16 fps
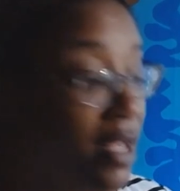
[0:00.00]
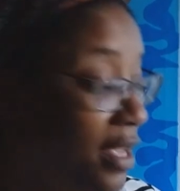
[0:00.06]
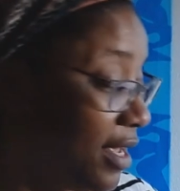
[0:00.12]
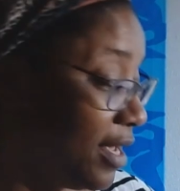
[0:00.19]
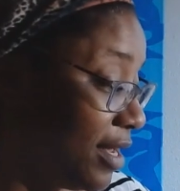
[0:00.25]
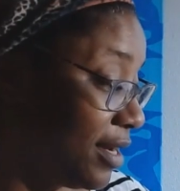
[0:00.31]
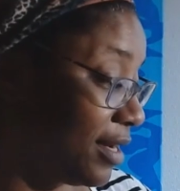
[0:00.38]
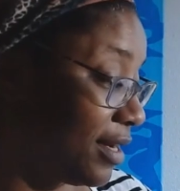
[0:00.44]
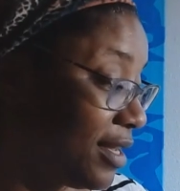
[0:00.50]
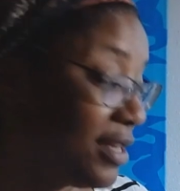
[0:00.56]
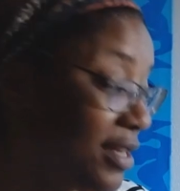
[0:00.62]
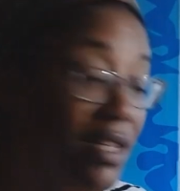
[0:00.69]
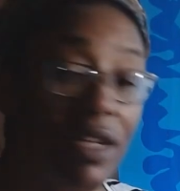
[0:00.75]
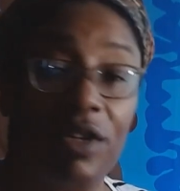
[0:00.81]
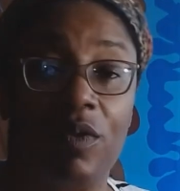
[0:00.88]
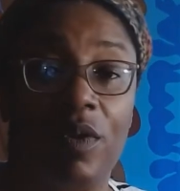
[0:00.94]
and
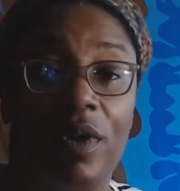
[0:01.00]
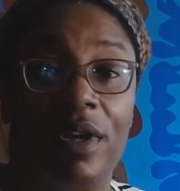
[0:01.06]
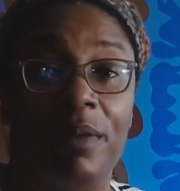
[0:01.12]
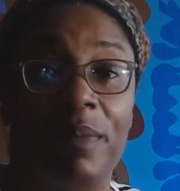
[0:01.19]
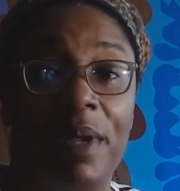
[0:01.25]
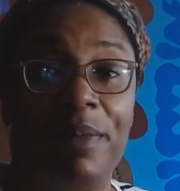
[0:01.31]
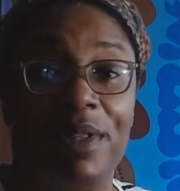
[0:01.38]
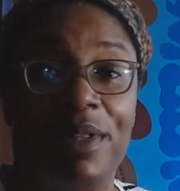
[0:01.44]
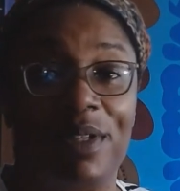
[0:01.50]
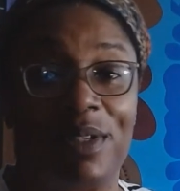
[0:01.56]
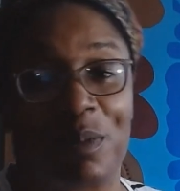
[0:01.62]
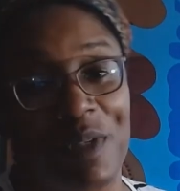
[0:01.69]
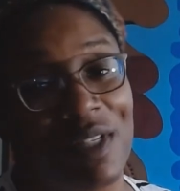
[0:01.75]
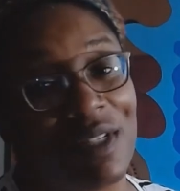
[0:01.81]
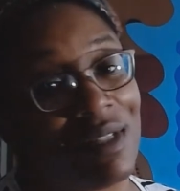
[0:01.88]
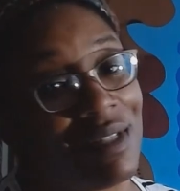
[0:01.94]
continue on, and maybe this
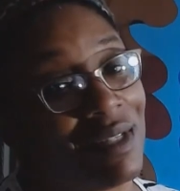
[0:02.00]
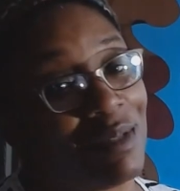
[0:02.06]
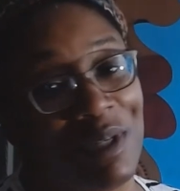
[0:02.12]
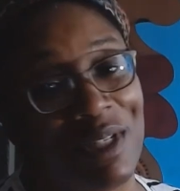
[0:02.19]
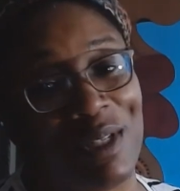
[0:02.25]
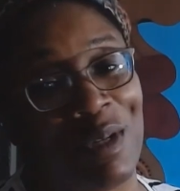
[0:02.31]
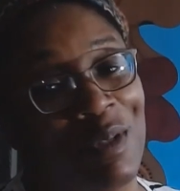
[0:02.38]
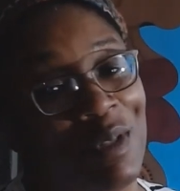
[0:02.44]
will just be 2